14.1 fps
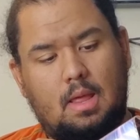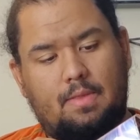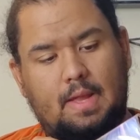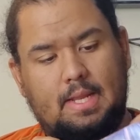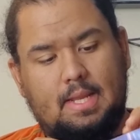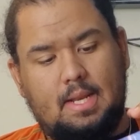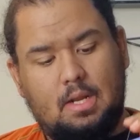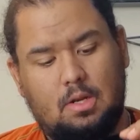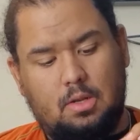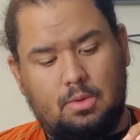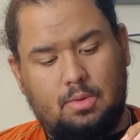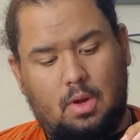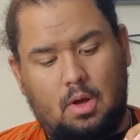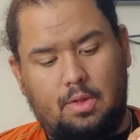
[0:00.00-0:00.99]
They did
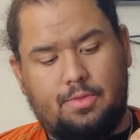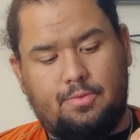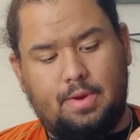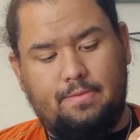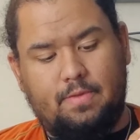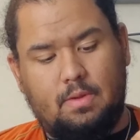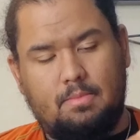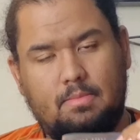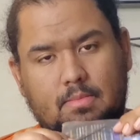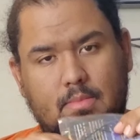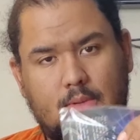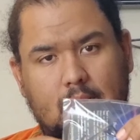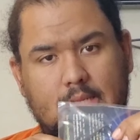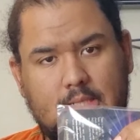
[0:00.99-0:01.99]
include all 3 of them
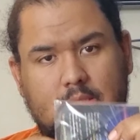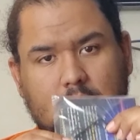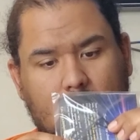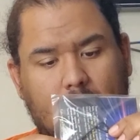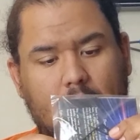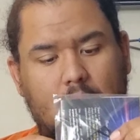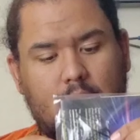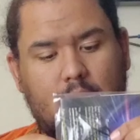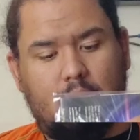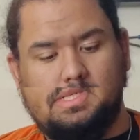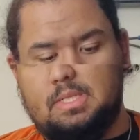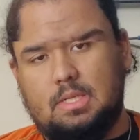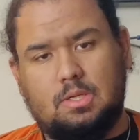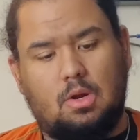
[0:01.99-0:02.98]
inside with
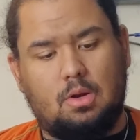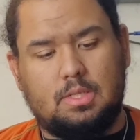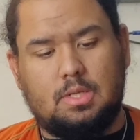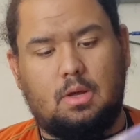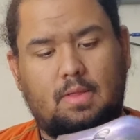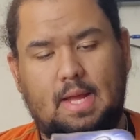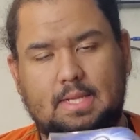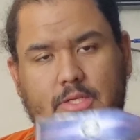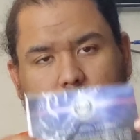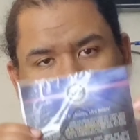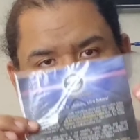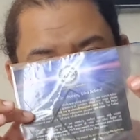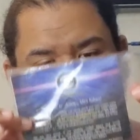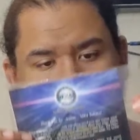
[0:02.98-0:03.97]
business cards and all that,
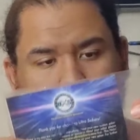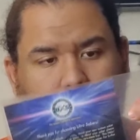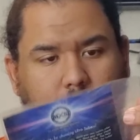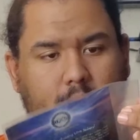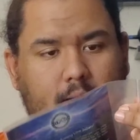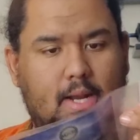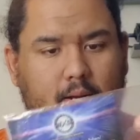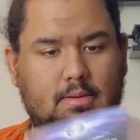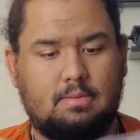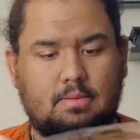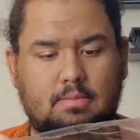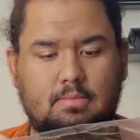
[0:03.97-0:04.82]
so they're kind of